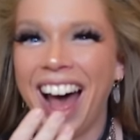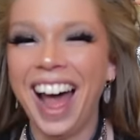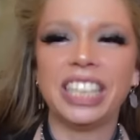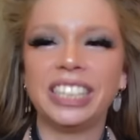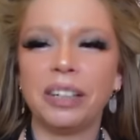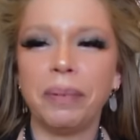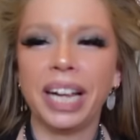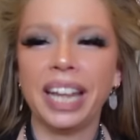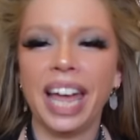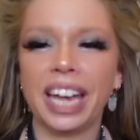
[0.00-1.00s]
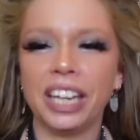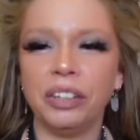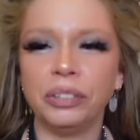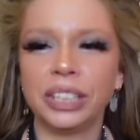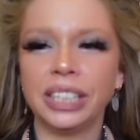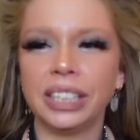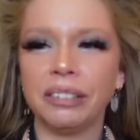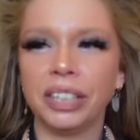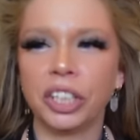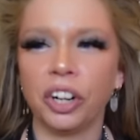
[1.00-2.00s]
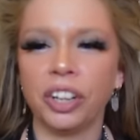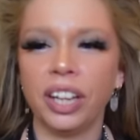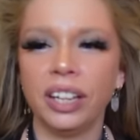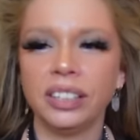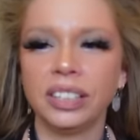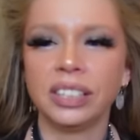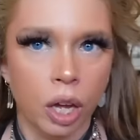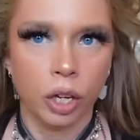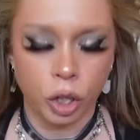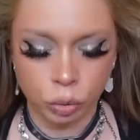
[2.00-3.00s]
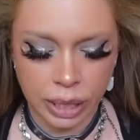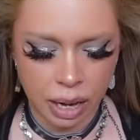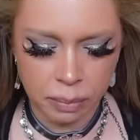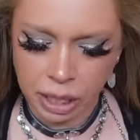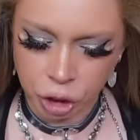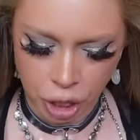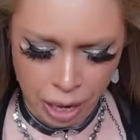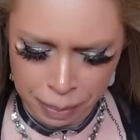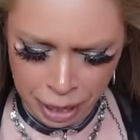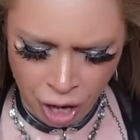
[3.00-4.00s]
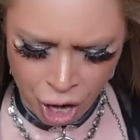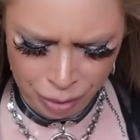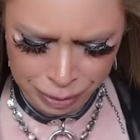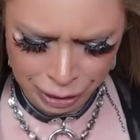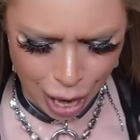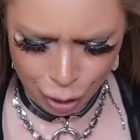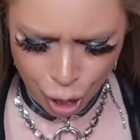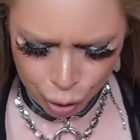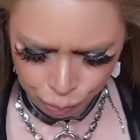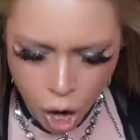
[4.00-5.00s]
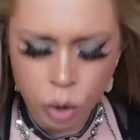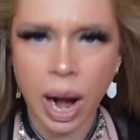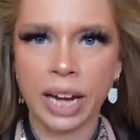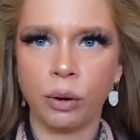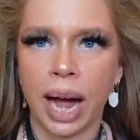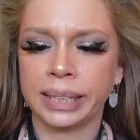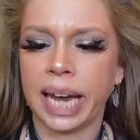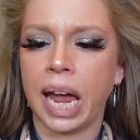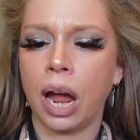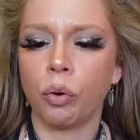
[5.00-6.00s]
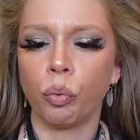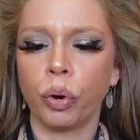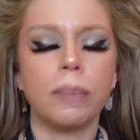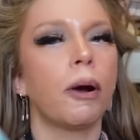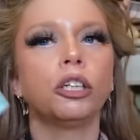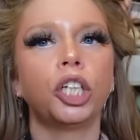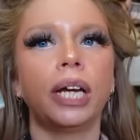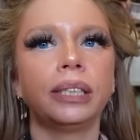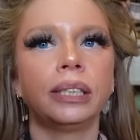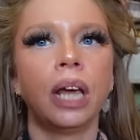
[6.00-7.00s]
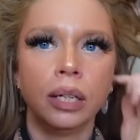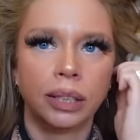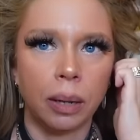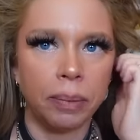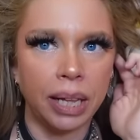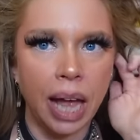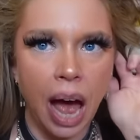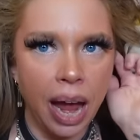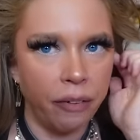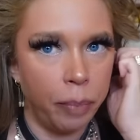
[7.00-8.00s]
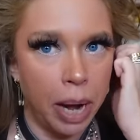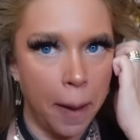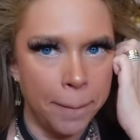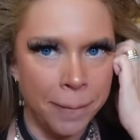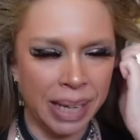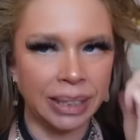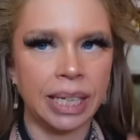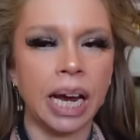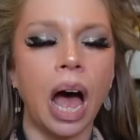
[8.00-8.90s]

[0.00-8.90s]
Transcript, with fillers: Did somebody like use this and return this? You tell me, should I be alarmed? I don't know. All right, you guys, a repurchase, something that I have been missing.